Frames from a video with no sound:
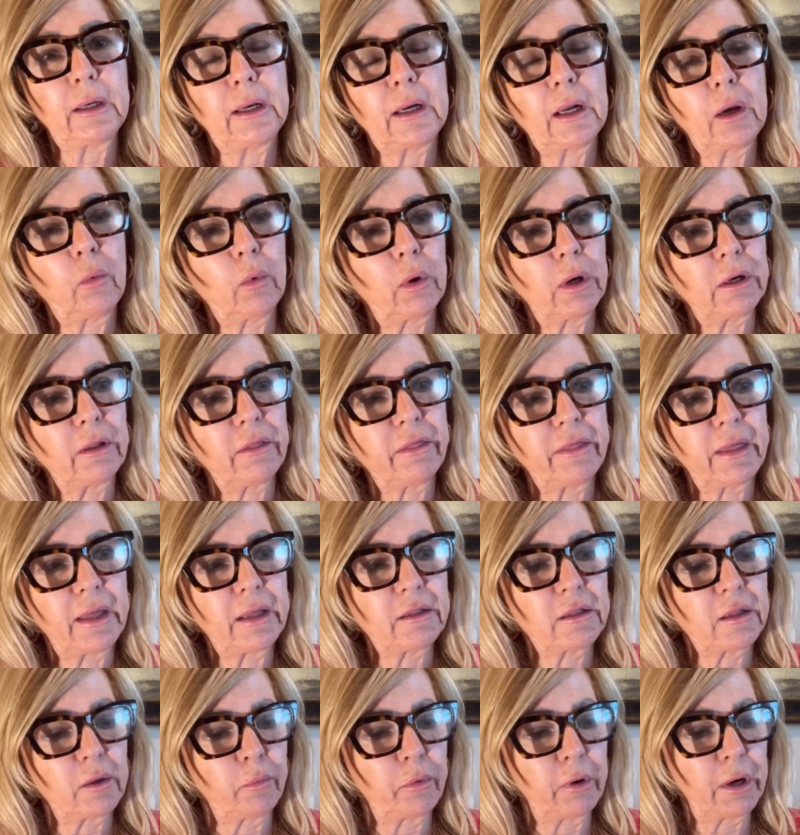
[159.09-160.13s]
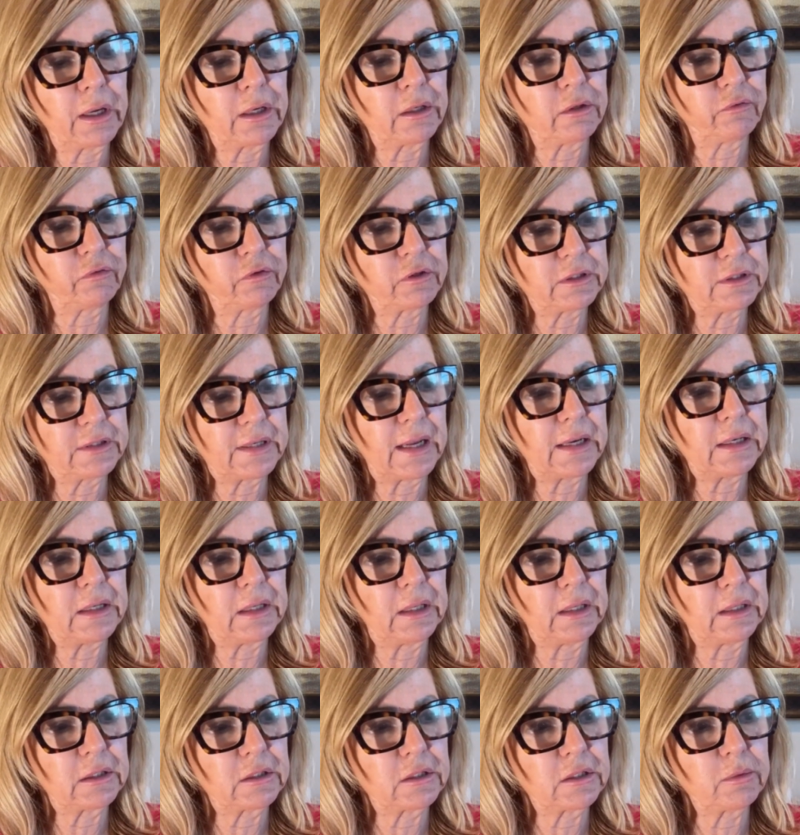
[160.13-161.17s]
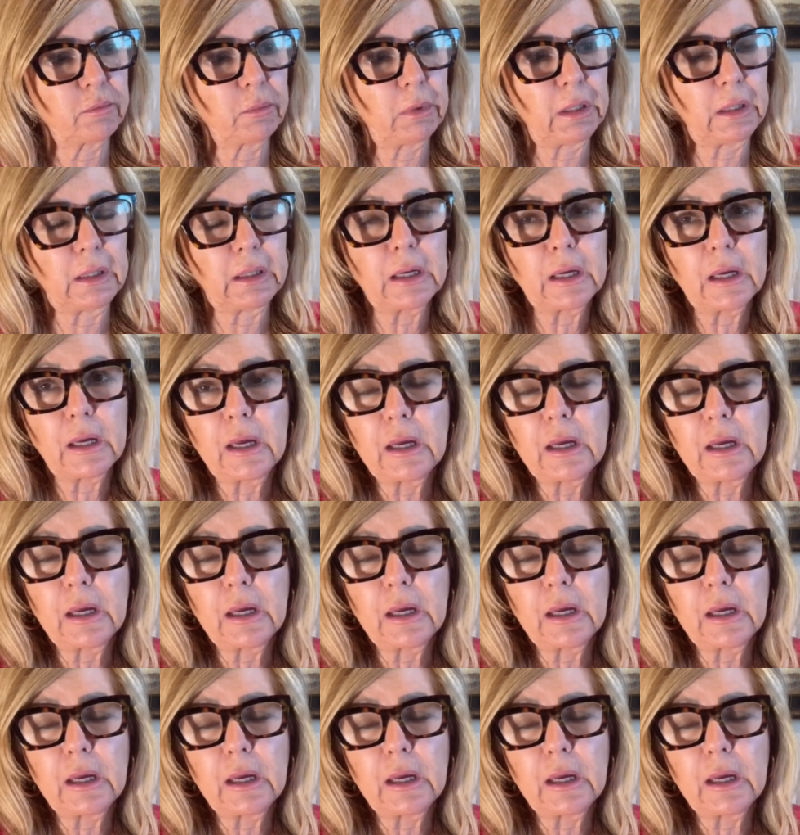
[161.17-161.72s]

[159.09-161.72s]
and I want to thank the brand for sending it to me.